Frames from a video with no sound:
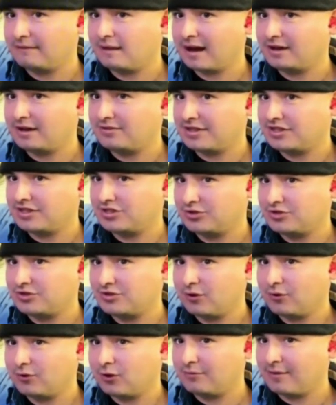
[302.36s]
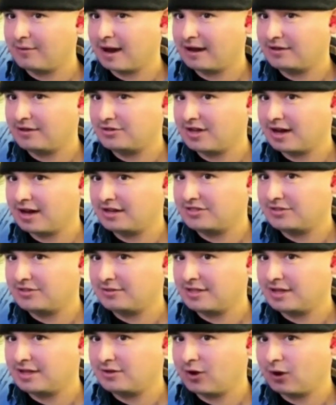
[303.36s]
and features Google Maps as the
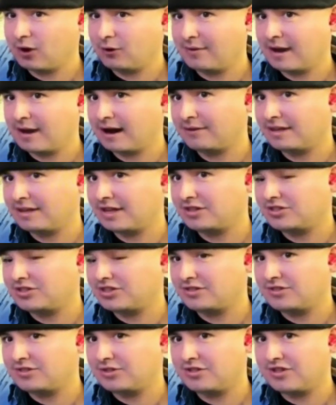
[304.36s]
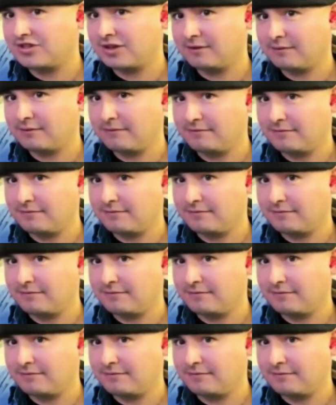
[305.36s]
default navigation system.